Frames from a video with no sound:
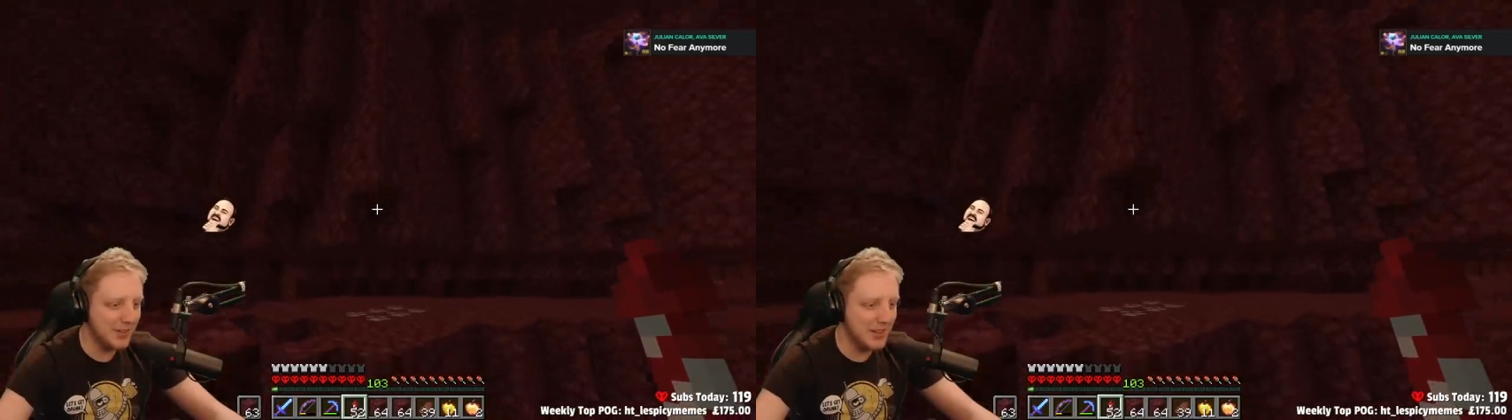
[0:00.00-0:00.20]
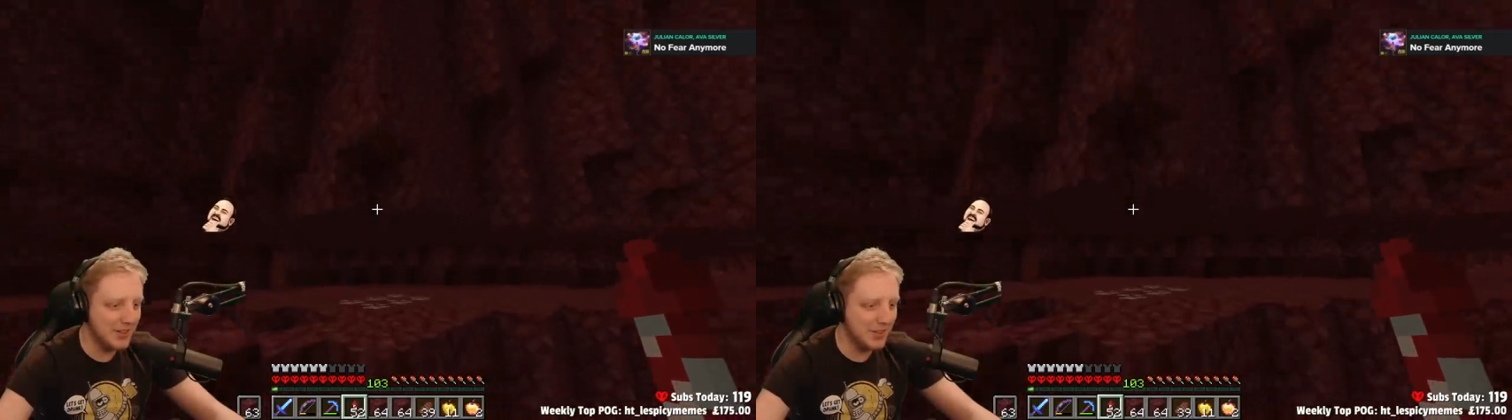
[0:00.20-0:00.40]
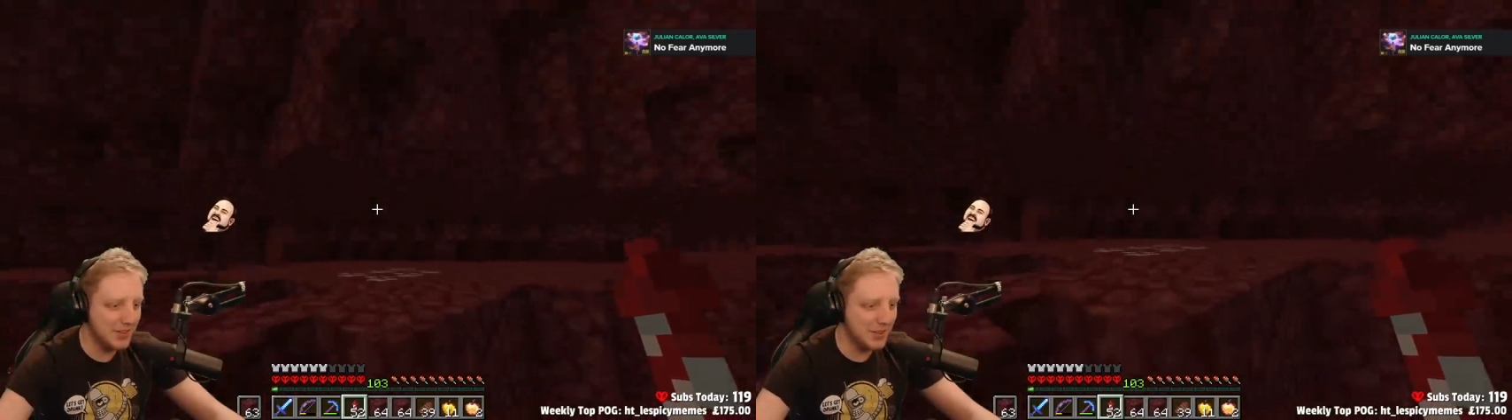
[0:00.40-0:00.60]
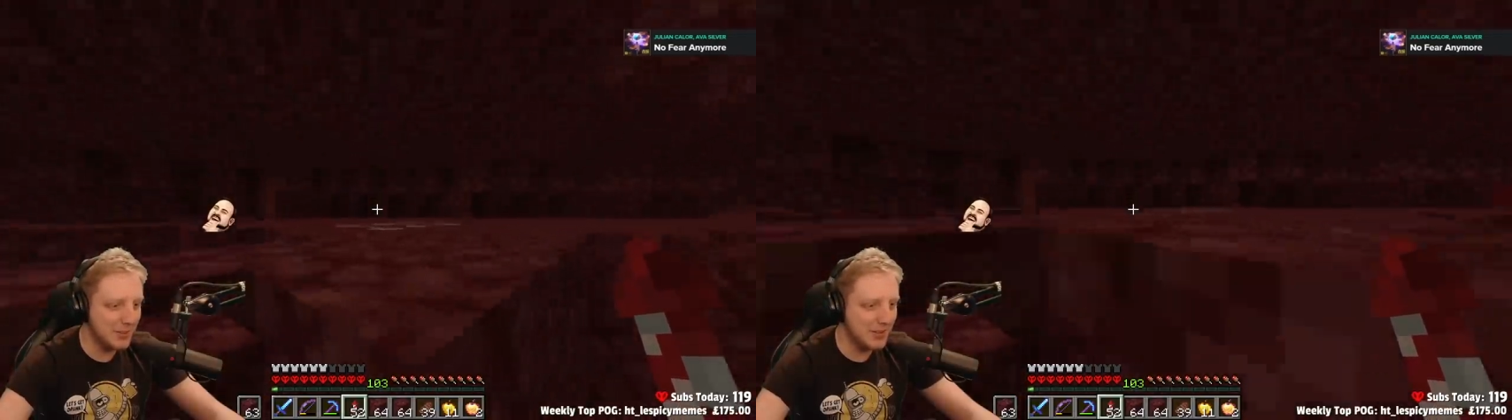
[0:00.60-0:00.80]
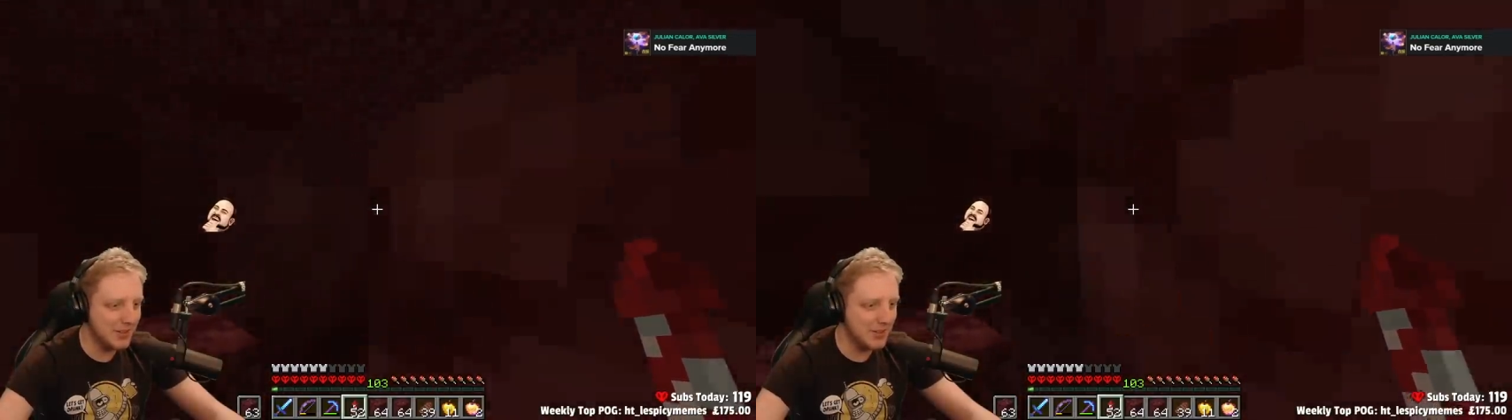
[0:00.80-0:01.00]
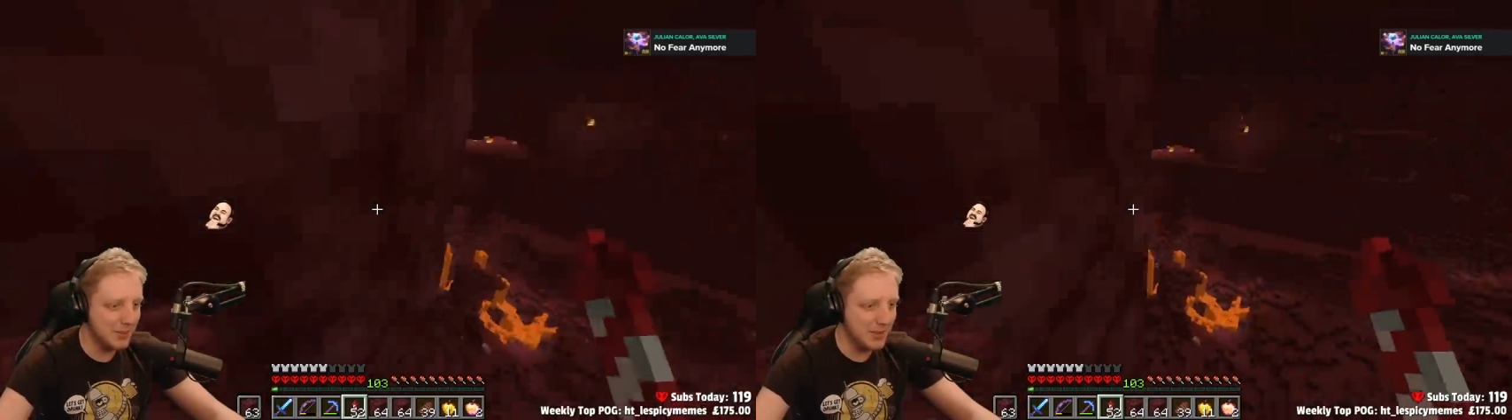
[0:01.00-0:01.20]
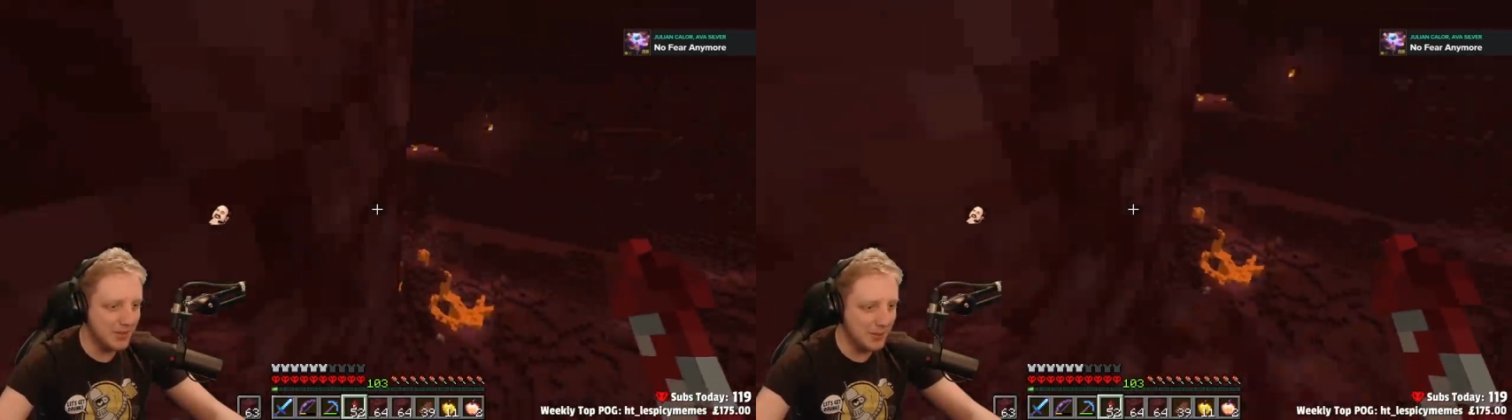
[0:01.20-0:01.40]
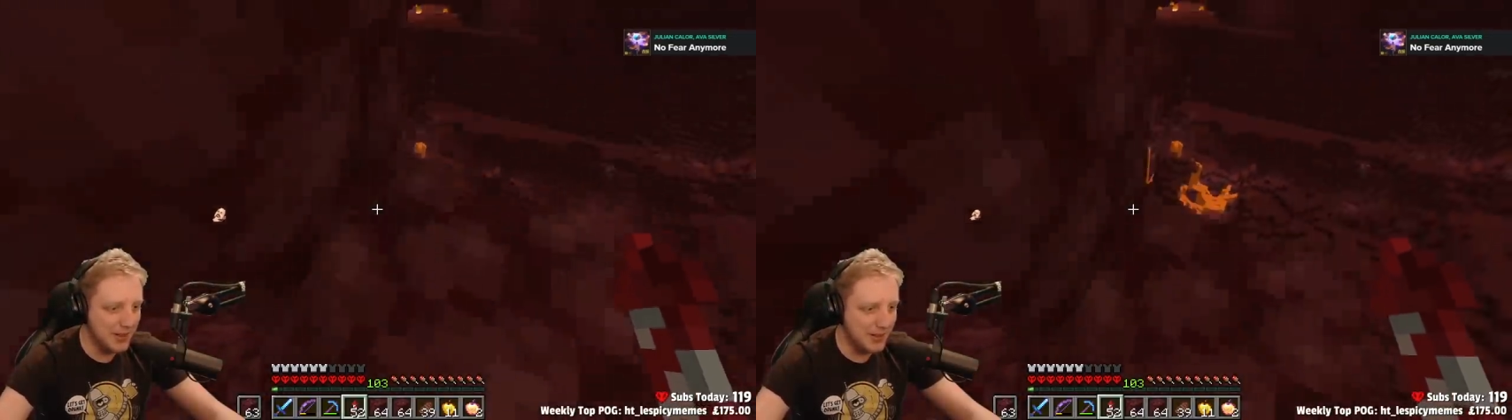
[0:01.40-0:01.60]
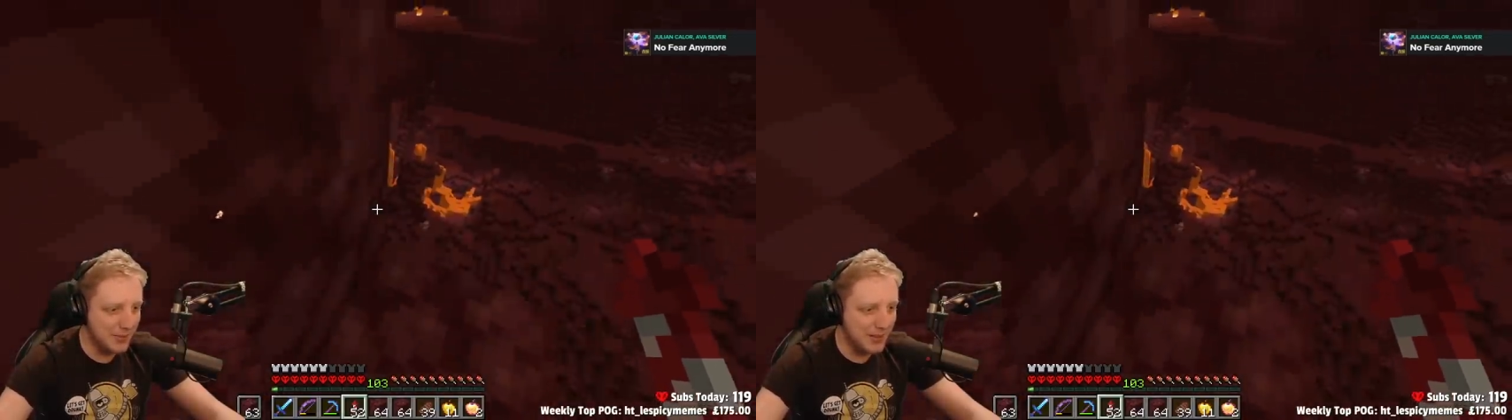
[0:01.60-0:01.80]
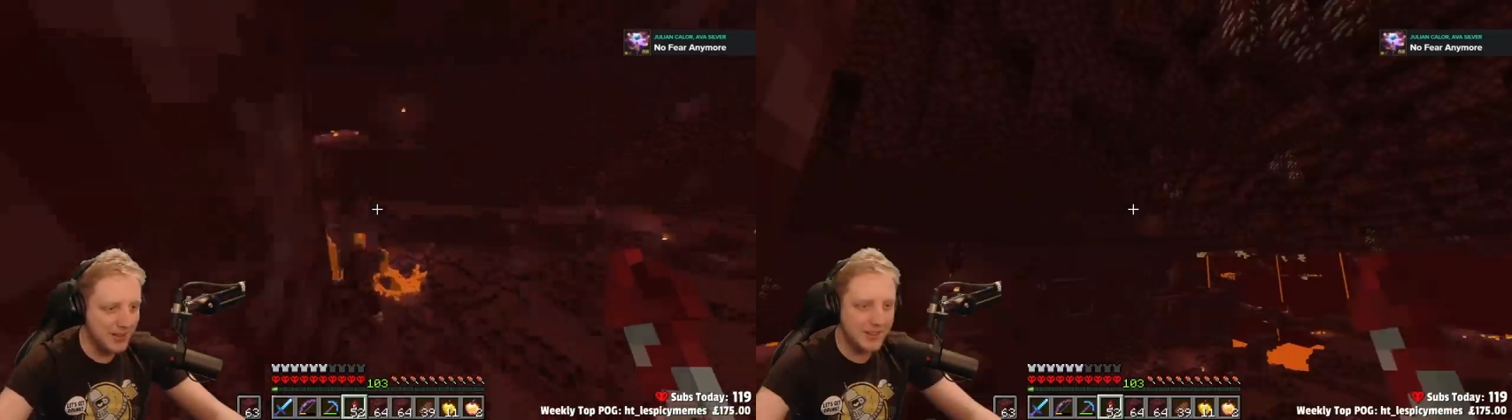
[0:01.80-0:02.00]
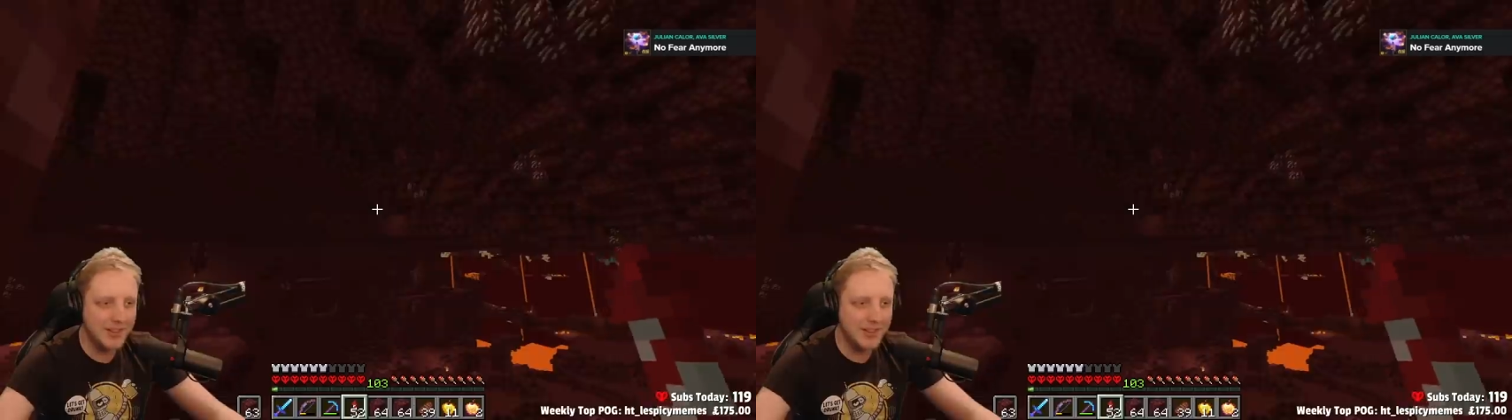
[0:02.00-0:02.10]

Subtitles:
He's also going to be in the tournament. So why did we...